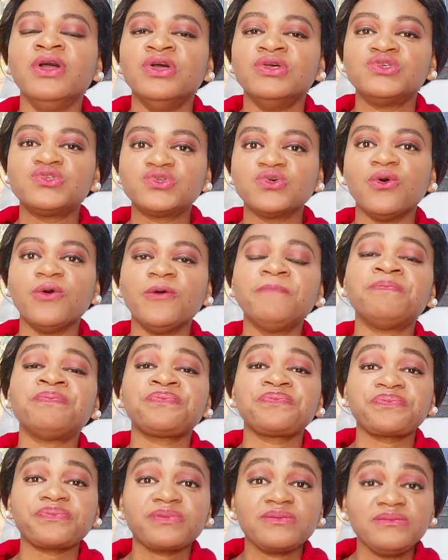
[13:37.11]
So
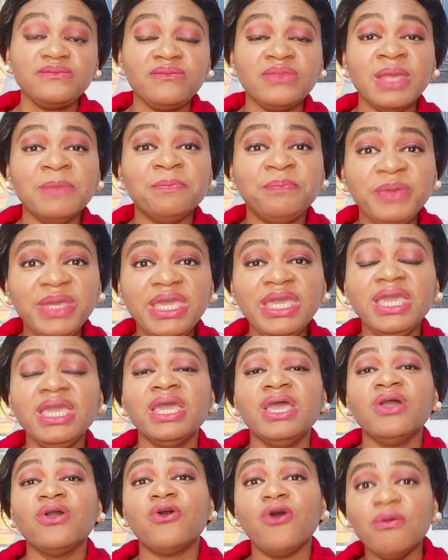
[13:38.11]

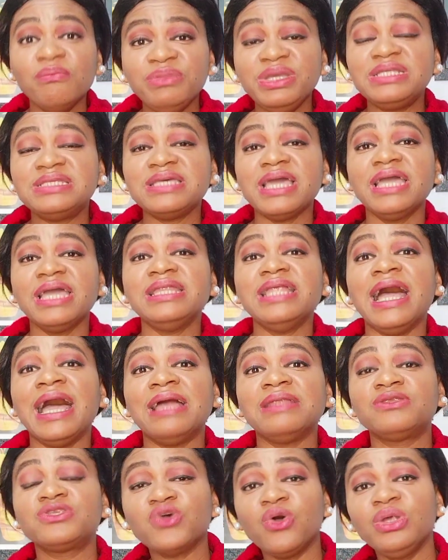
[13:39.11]
be committed
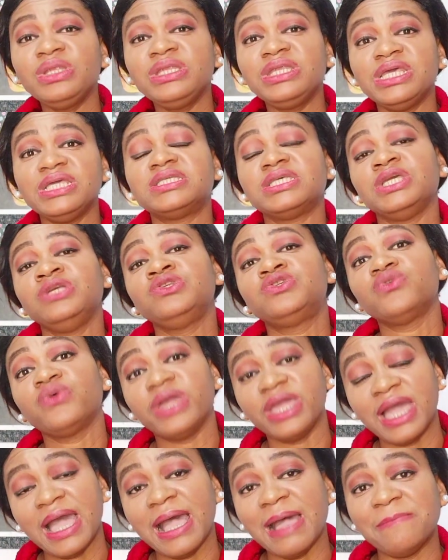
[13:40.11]
and turn this into
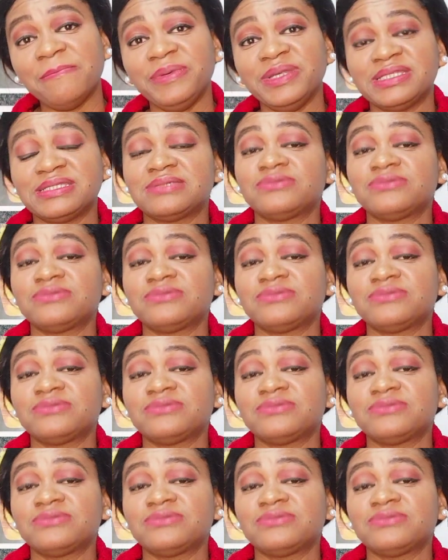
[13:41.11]
a habit.